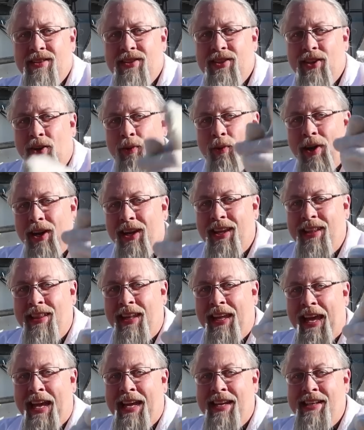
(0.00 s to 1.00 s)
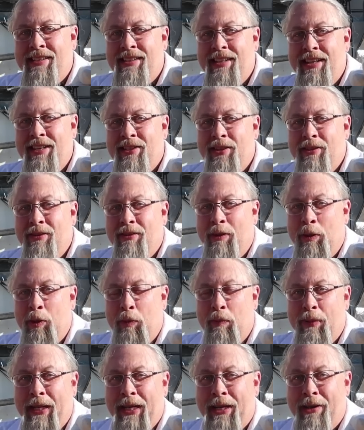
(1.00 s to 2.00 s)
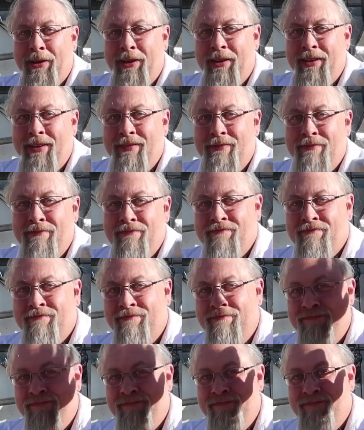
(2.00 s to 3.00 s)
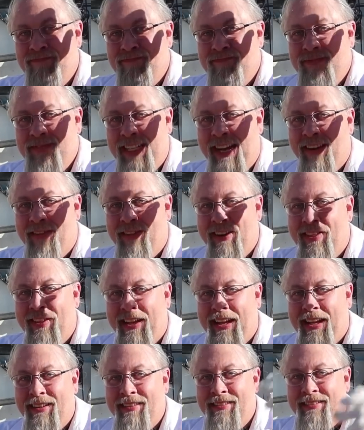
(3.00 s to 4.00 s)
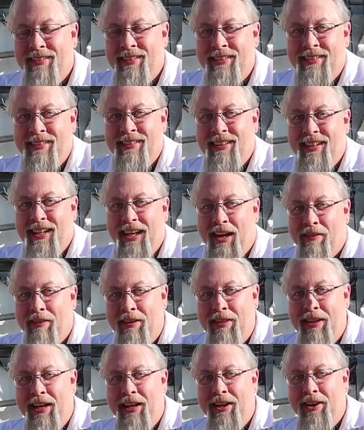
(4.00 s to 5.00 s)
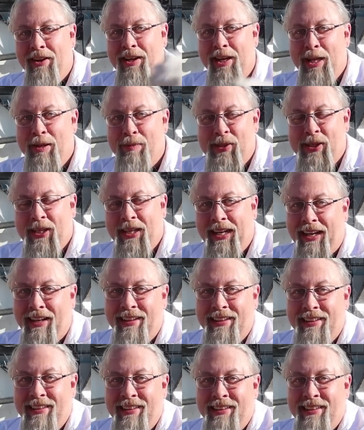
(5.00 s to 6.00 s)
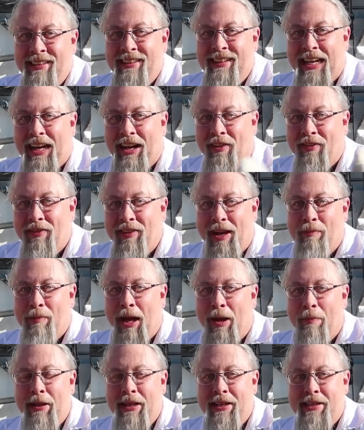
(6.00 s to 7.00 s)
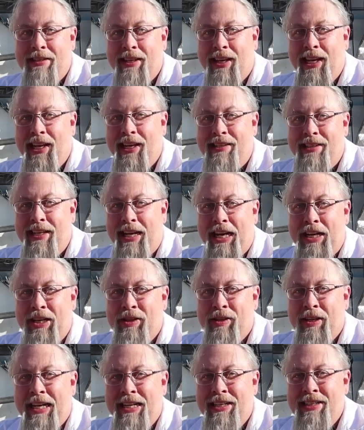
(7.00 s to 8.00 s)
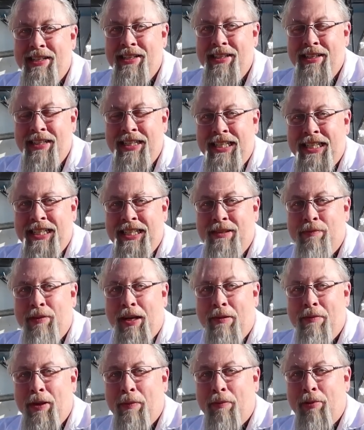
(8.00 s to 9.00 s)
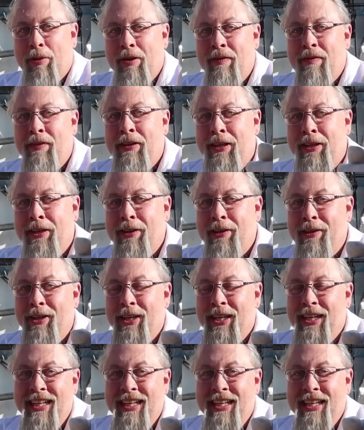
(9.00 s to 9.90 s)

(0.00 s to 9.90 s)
So what can the A C two hundred power? Everything. Everything at your campsite. Now, that might be a slight exaggeration, but I'm going to prove to you